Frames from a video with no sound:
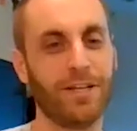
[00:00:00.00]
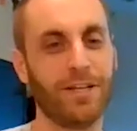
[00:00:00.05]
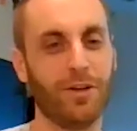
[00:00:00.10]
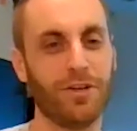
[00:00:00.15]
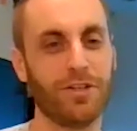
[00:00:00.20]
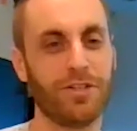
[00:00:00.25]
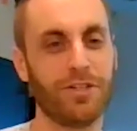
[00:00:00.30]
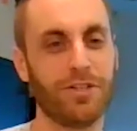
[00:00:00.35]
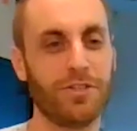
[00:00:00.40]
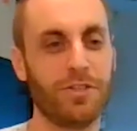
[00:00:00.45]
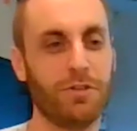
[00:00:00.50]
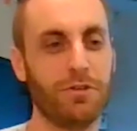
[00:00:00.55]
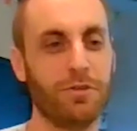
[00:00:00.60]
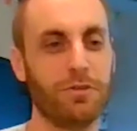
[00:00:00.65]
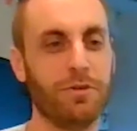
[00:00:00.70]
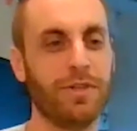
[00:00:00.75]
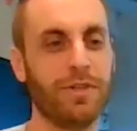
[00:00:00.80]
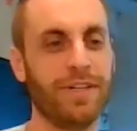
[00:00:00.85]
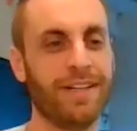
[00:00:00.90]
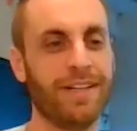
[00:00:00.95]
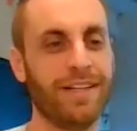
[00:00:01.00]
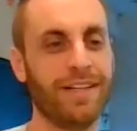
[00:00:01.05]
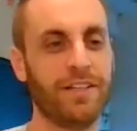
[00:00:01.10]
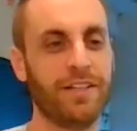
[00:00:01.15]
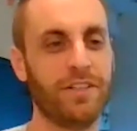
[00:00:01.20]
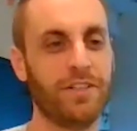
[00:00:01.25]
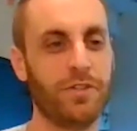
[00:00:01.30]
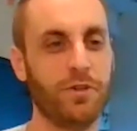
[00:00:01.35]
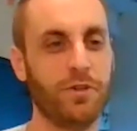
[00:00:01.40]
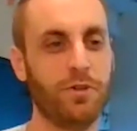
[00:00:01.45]
encourages you
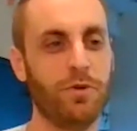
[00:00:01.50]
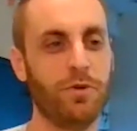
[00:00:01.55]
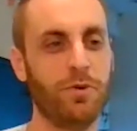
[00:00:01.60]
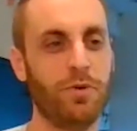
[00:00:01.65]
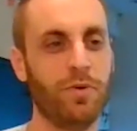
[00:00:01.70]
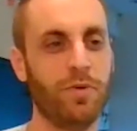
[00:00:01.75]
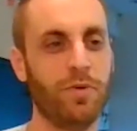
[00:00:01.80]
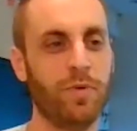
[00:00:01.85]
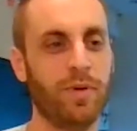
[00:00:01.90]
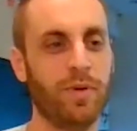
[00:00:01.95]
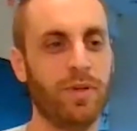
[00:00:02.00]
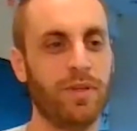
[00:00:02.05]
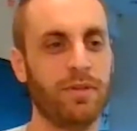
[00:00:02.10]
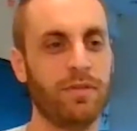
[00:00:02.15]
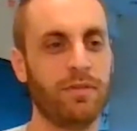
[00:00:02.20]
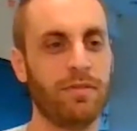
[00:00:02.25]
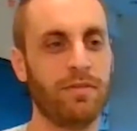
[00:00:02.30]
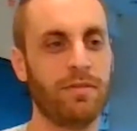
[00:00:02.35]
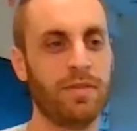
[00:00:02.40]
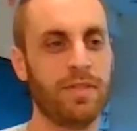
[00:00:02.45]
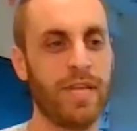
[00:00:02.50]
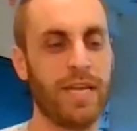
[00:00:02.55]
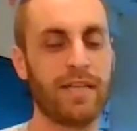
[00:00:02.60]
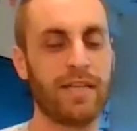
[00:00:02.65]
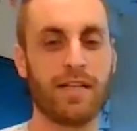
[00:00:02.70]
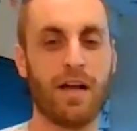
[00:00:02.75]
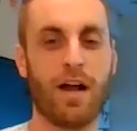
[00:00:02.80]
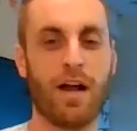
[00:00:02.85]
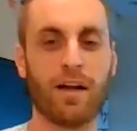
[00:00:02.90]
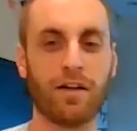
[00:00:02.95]
to take
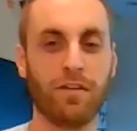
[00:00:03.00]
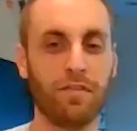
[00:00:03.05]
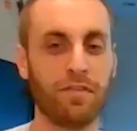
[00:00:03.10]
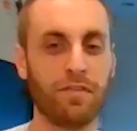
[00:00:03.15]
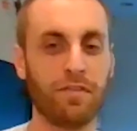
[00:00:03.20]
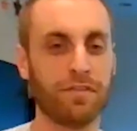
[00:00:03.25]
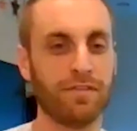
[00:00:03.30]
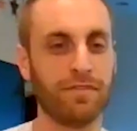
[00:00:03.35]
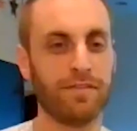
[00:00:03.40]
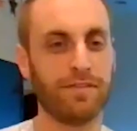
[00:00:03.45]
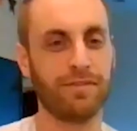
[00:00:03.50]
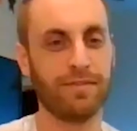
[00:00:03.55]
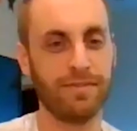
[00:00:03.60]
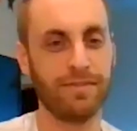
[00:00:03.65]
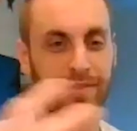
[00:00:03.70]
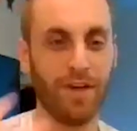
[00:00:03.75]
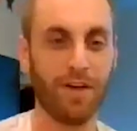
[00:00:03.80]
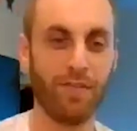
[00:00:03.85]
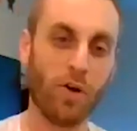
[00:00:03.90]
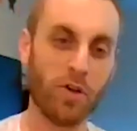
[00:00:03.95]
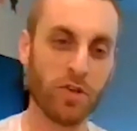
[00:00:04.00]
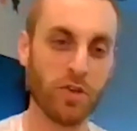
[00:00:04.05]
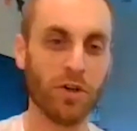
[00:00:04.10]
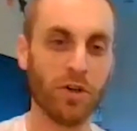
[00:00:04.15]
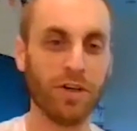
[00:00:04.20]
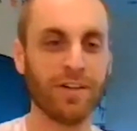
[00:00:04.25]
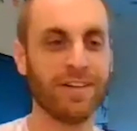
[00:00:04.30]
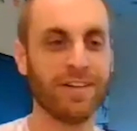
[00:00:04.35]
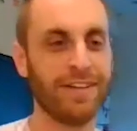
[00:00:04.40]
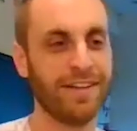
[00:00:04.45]
stock of all
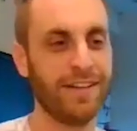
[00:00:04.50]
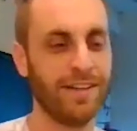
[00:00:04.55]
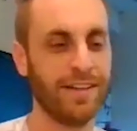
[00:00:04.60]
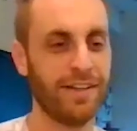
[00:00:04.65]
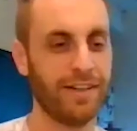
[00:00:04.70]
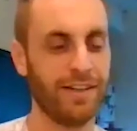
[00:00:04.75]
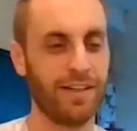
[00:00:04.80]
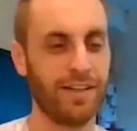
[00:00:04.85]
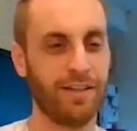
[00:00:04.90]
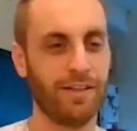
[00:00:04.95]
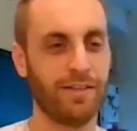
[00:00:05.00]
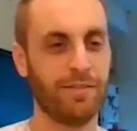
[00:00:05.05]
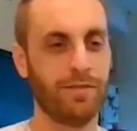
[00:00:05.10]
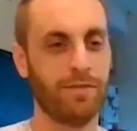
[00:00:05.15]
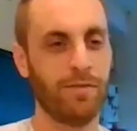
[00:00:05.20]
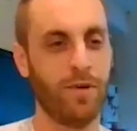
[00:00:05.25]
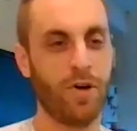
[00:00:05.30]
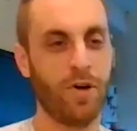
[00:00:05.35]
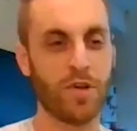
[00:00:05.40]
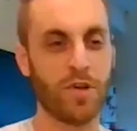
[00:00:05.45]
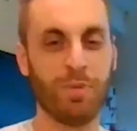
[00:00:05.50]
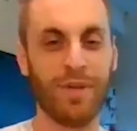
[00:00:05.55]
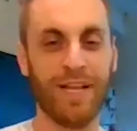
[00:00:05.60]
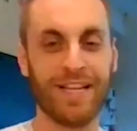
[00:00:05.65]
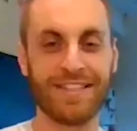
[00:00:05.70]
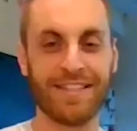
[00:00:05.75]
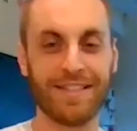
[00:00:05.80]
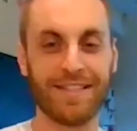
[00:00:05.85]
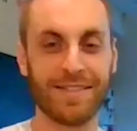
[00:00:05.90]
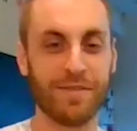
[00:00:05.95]
your
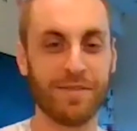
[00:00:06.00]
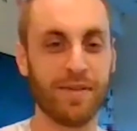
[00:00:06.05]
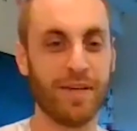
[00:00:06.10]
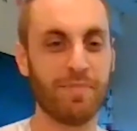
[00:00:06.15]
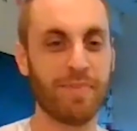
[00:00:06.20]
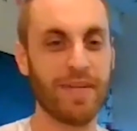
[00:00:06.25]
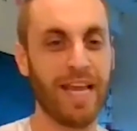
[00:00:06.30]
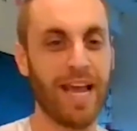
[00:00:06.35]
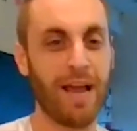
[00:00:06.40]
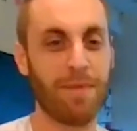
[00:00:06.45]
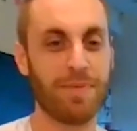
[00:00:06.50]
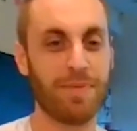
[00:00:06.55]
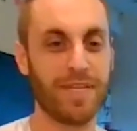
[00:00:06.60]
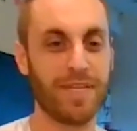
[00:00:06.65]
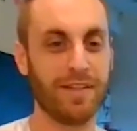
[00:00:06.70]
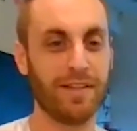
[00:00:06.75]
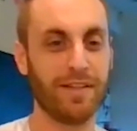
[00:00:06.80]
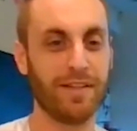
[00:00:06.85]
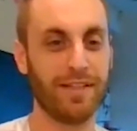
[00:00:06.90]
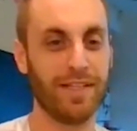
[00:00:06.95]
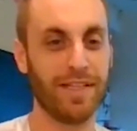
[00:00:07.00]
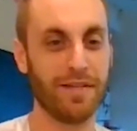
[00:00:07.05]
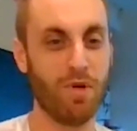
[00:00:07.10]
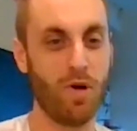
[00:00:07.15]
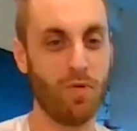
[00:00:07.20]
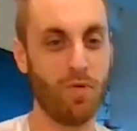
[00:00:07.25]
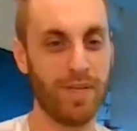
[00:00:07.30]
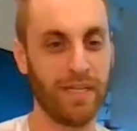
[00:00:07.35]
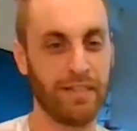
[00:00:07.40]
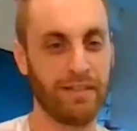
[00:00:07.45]
blessings and be happy in the
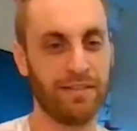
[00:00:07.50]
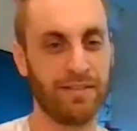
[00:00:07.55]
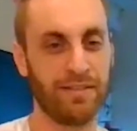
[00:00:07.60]
moment.